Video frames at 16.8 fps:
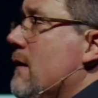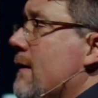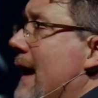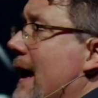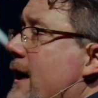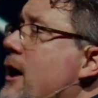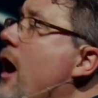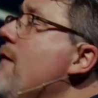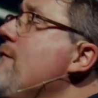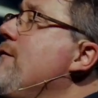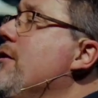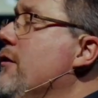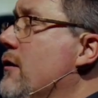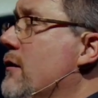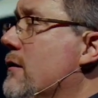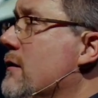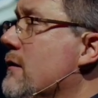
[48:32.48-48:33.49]
That
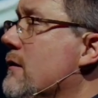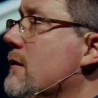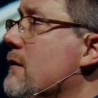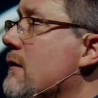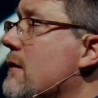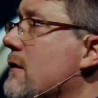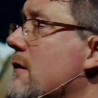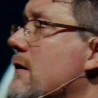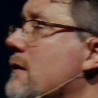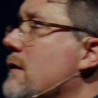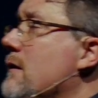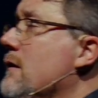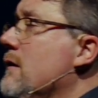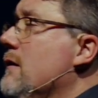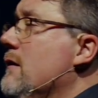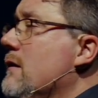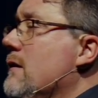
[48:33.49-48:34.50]
comforter
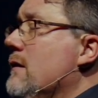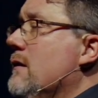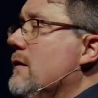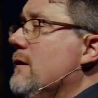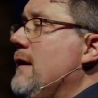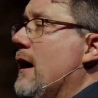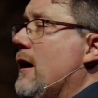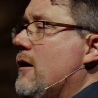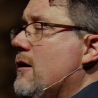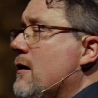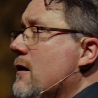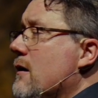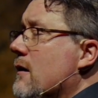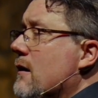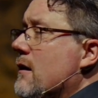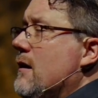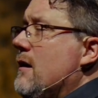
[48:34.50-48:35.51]
that
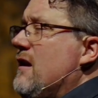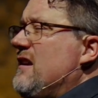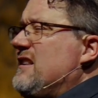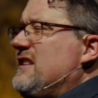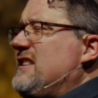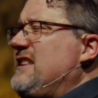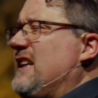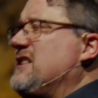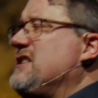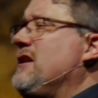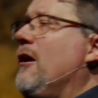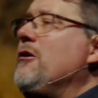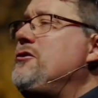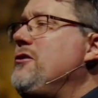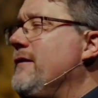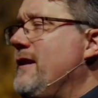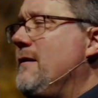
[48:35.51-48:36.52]
sticks
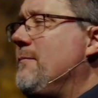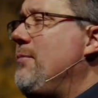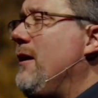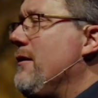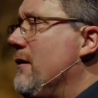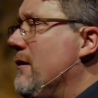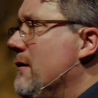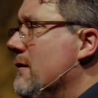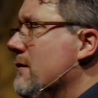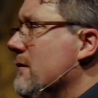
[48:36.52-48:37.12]
closer than a brother.